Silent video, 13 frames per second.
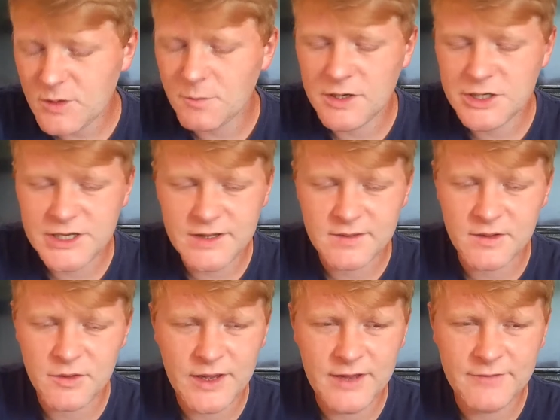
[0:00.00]
but she's
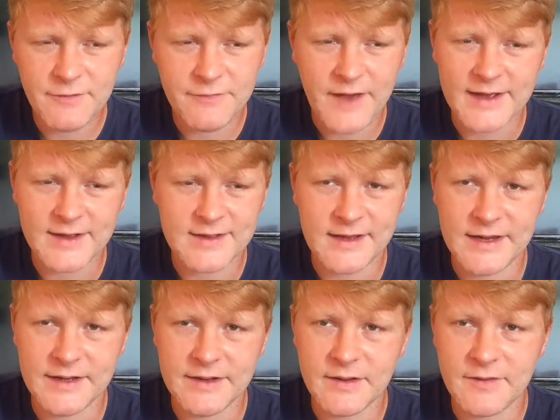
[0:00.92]
looking for
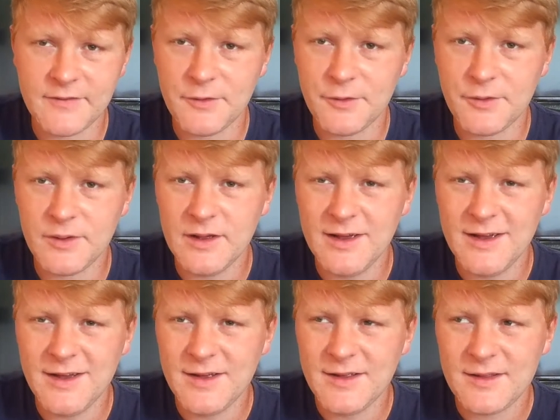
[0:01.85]
vaccines for
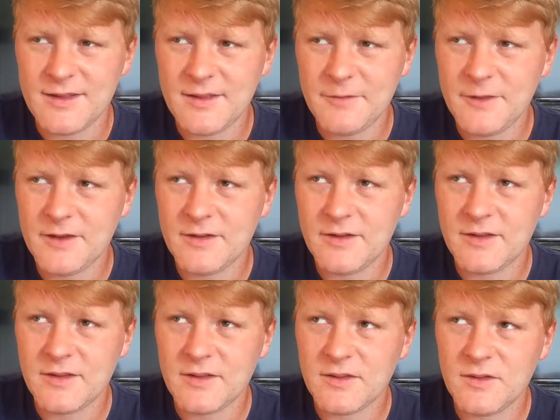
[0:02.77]
something
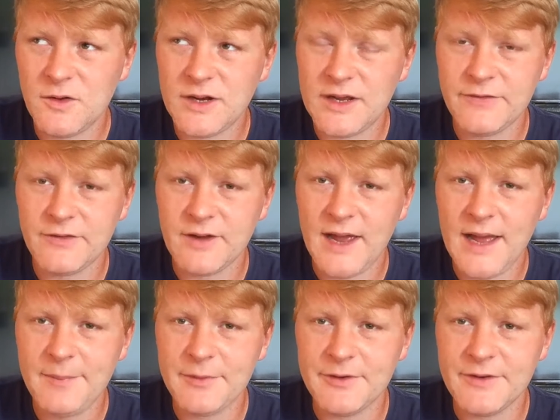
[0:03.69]
that's not even
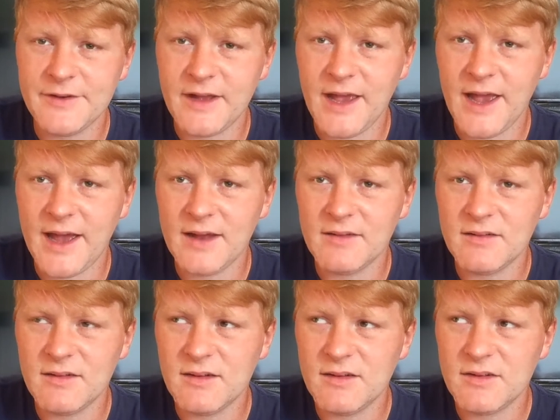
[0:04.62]
happened yet.
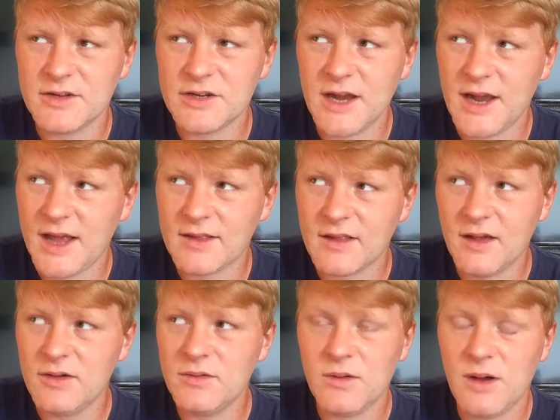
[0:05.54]
She has
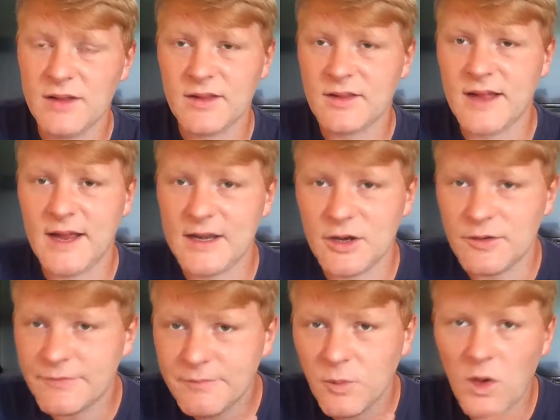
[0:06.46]
no understanding
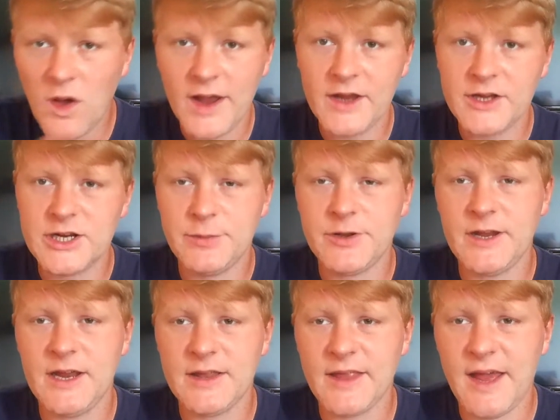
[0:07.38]
of why she would
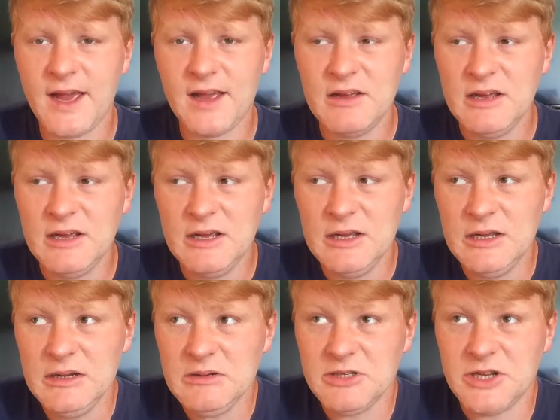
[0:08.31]
need that.
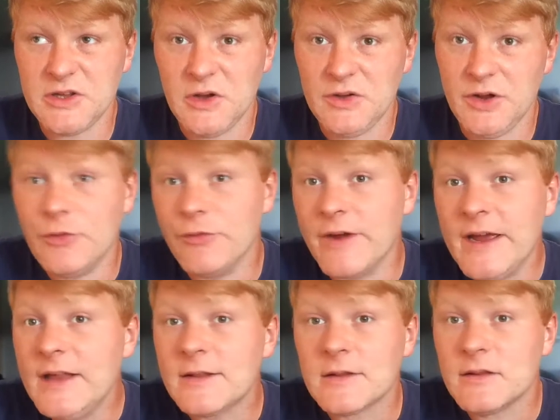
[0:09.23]
She's got no
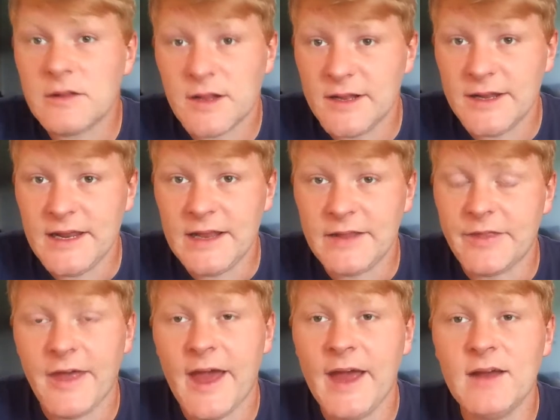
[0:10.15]
reason to need
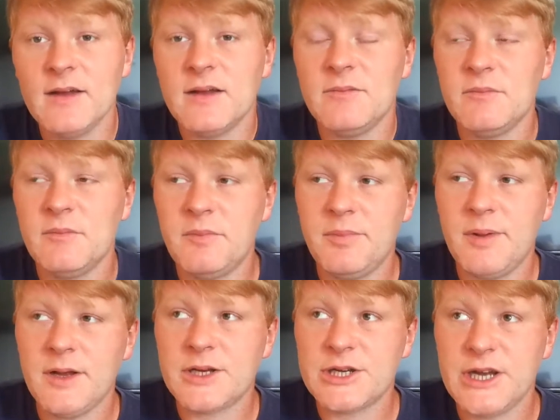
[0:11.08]
that,
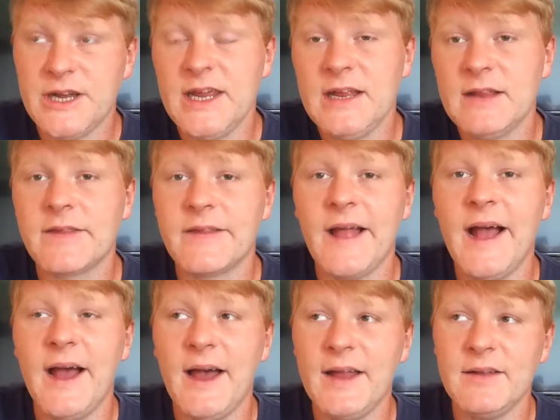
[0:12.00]
but she needs
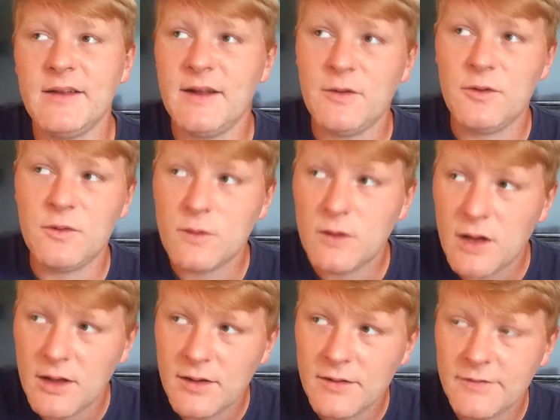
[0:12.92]
that, and it all
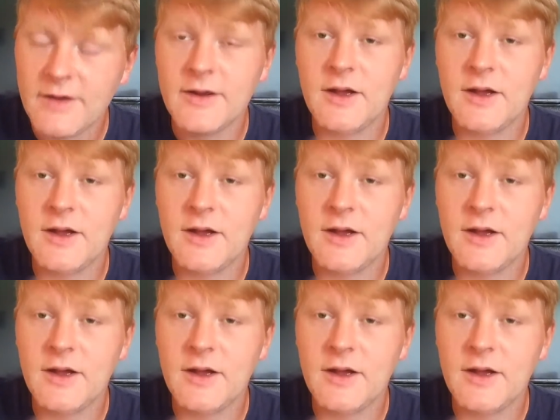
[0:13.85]
very